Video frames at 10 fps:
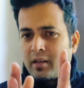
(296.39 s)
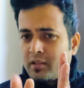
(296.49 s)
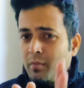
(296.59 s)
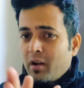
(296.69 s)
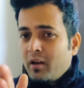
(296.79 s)

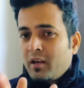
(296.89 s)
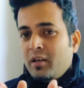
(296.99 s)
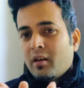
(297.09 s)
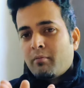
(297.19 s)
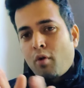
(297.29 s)
Similarly
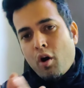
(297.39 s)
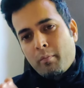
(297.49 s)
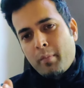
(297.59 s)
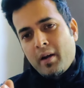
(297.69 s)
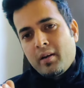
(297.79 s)
here
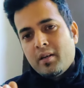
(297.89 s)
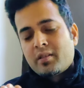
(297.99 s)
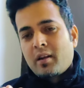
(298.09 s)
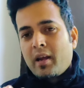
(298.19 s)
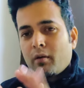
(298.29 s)
broadband,
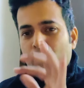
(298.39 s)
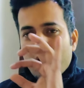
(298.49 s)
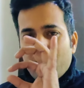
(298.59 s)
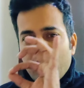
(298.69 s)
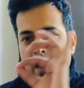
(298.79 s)
it's like a
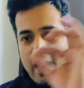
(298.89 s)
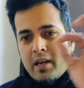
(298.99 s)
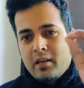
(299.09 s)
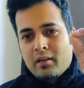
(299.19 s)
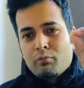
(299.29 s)
one
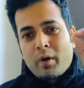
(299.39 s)
line,